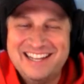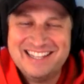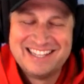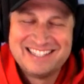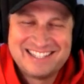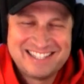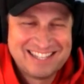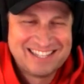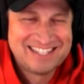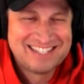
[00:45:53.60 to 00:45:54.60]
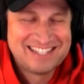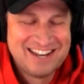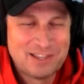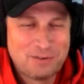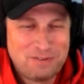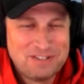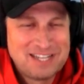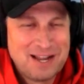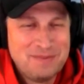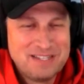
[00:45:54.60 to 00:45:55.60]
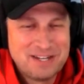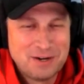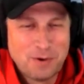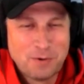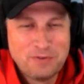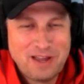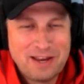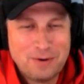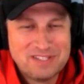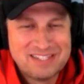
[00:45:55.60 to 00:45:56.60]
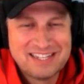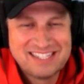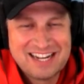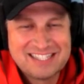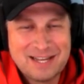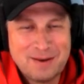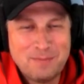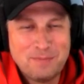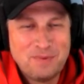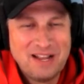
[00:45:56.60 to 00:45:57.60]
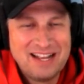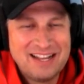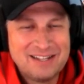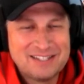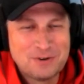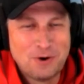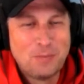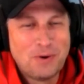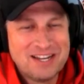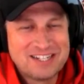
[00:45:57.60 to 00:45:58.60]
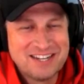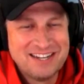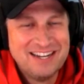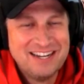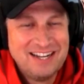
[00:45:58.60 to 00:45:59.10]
This is not the first time this year where we've had almost the exact same score prediction.